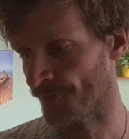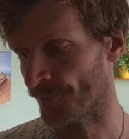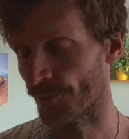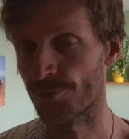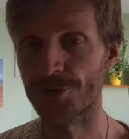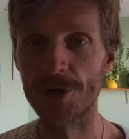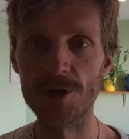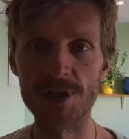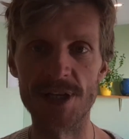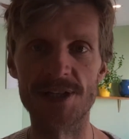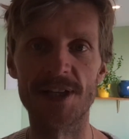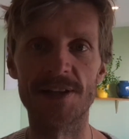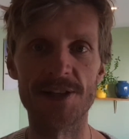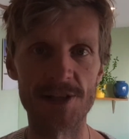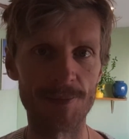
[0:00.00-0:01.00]

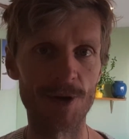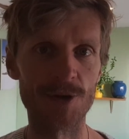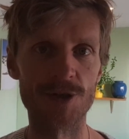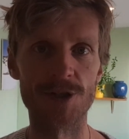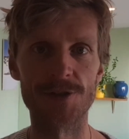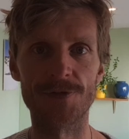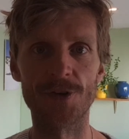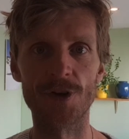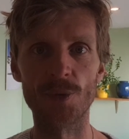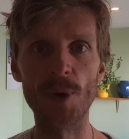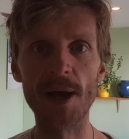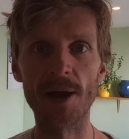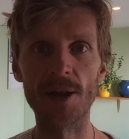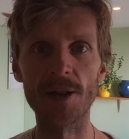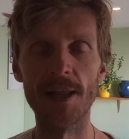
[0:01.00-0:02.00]
processing these emotions very
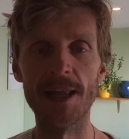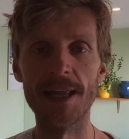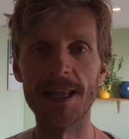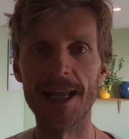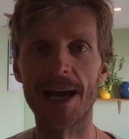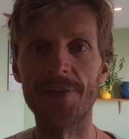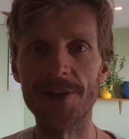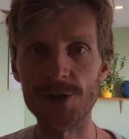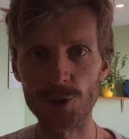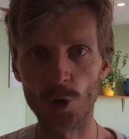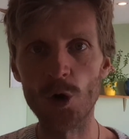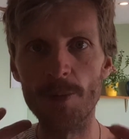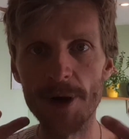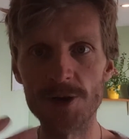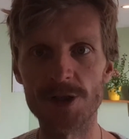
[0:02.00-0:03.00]
well, and these
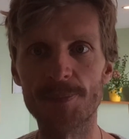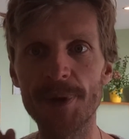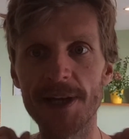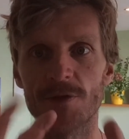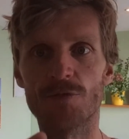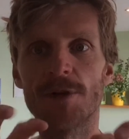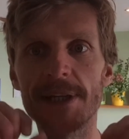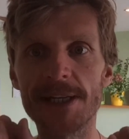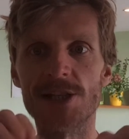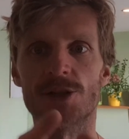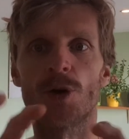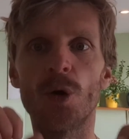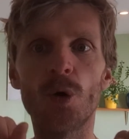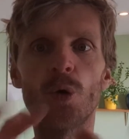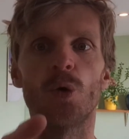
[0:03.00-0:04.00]
hormones are being released
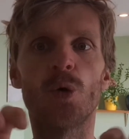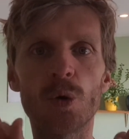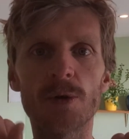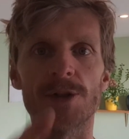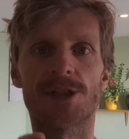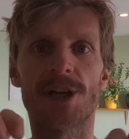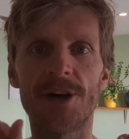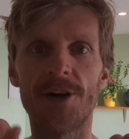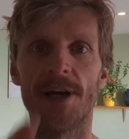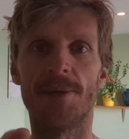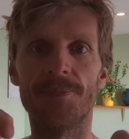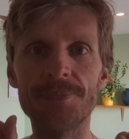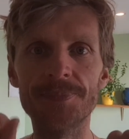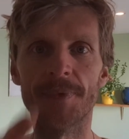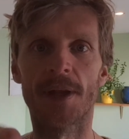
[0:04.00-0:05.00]
all the
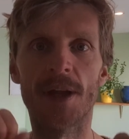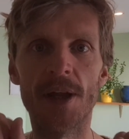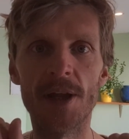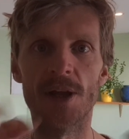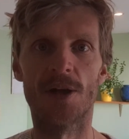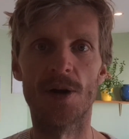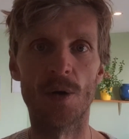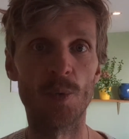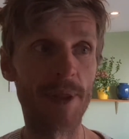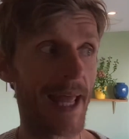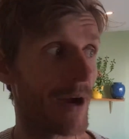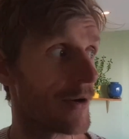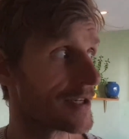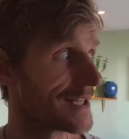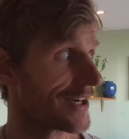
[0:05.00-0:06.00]
time
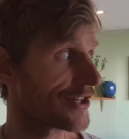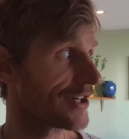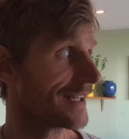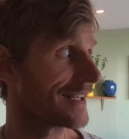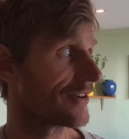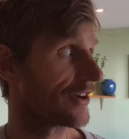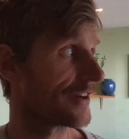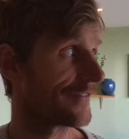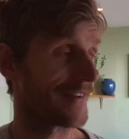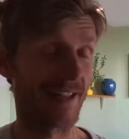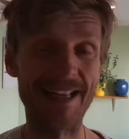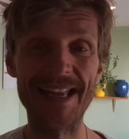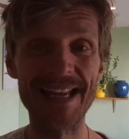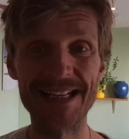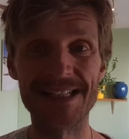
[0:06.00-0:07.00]
without us actually kind of
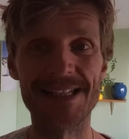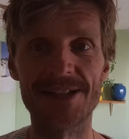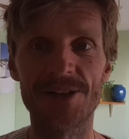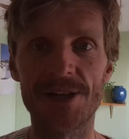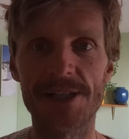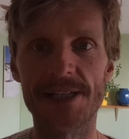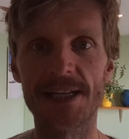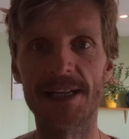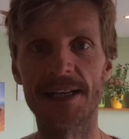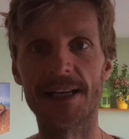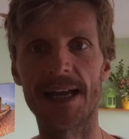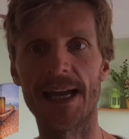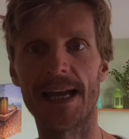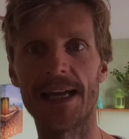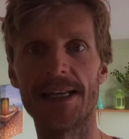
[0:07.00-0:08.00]

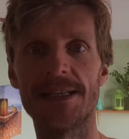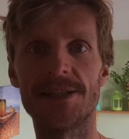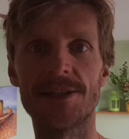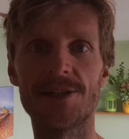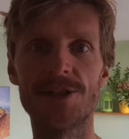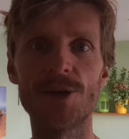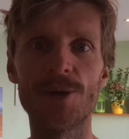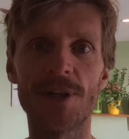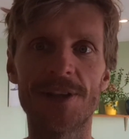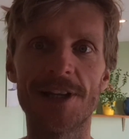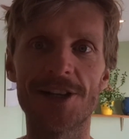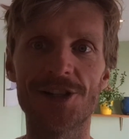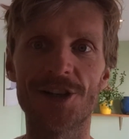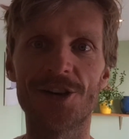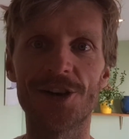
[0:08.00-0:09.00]
exercising and doing
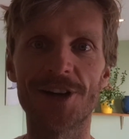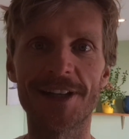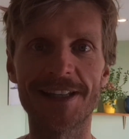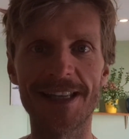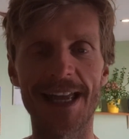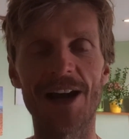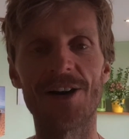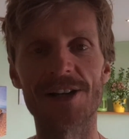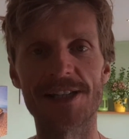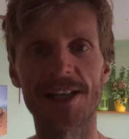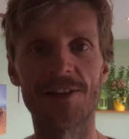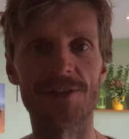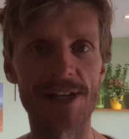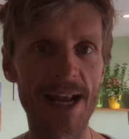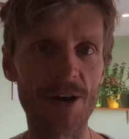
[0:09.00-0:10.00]
things to kind of get
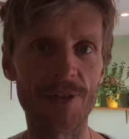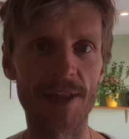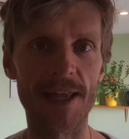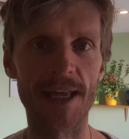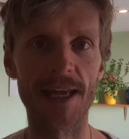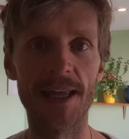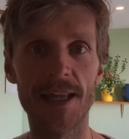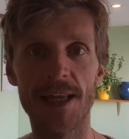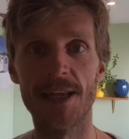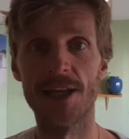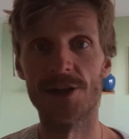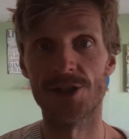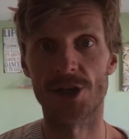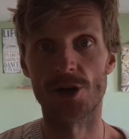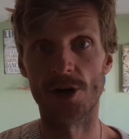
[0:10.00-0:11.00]
ourselves out there
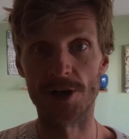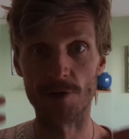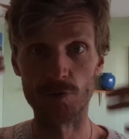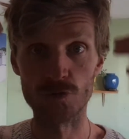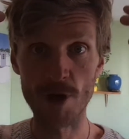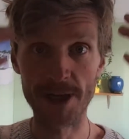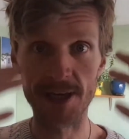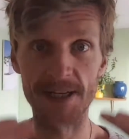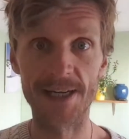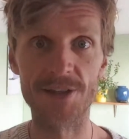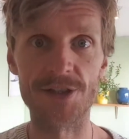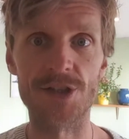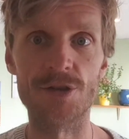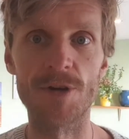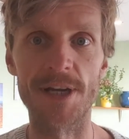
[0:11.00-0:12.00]
to kind of regulate the
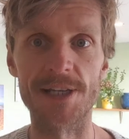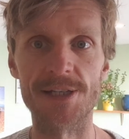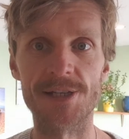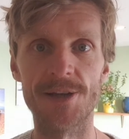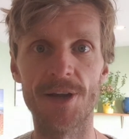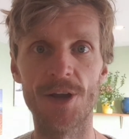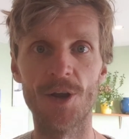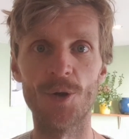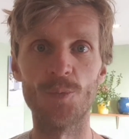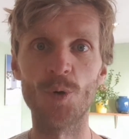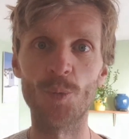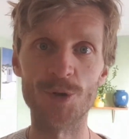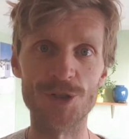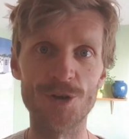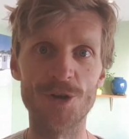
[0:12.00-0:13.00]
stress.
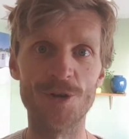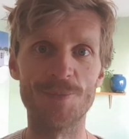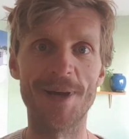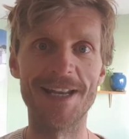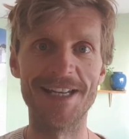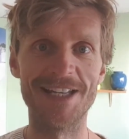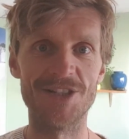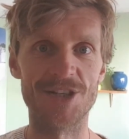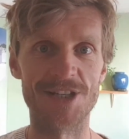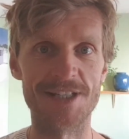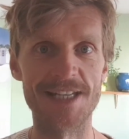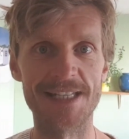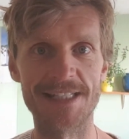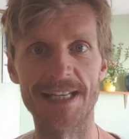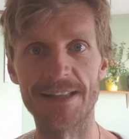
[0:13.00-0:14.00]
What we're doing mainly is just
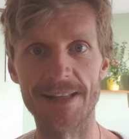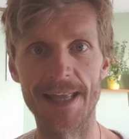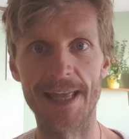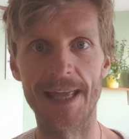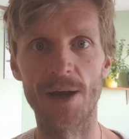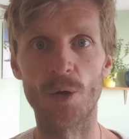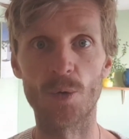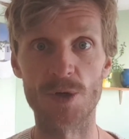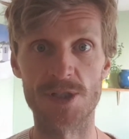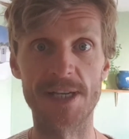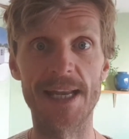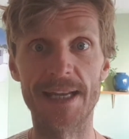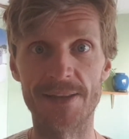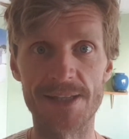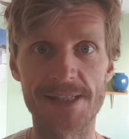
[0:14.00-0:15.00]
sitting there or
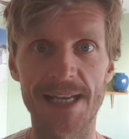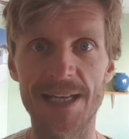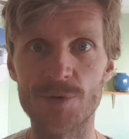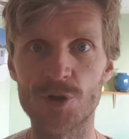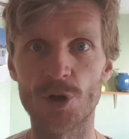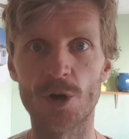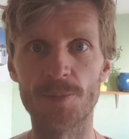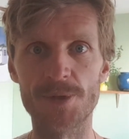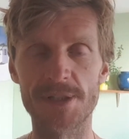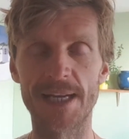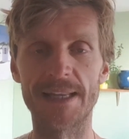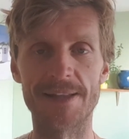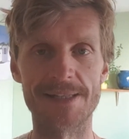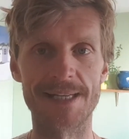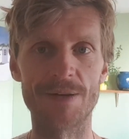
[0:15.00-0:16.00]
staying in the same job,
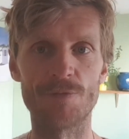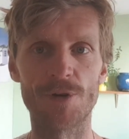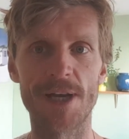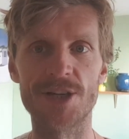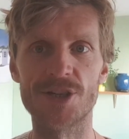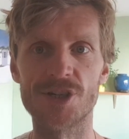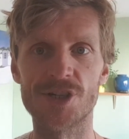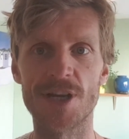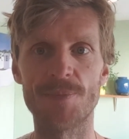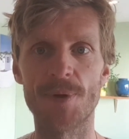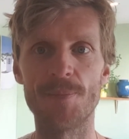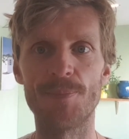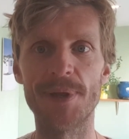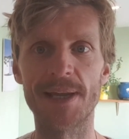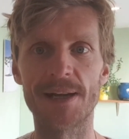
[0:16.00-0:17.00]
staying in the same relationship
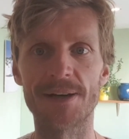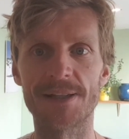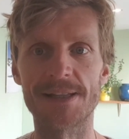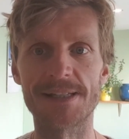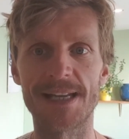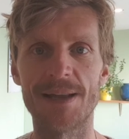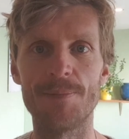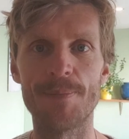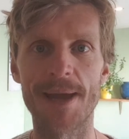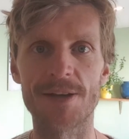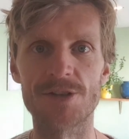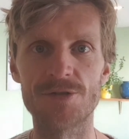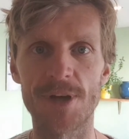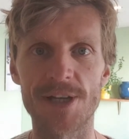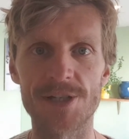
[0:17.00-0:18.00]
and being under the same amount of
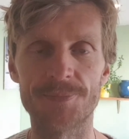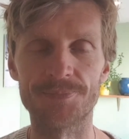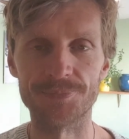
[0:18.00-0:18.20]
stress.